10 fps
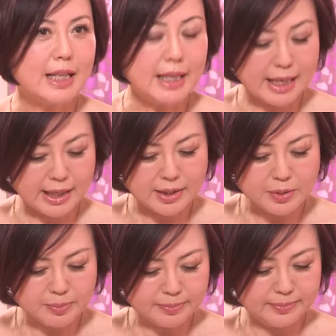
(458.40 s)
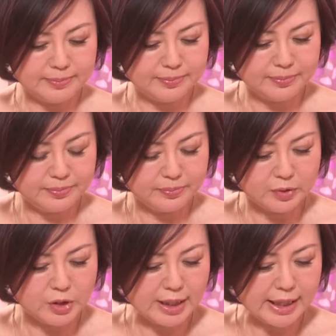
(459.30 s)
Yes.
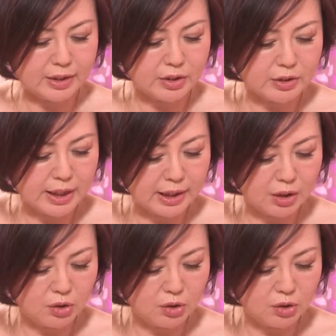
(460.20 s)
Would you like to take a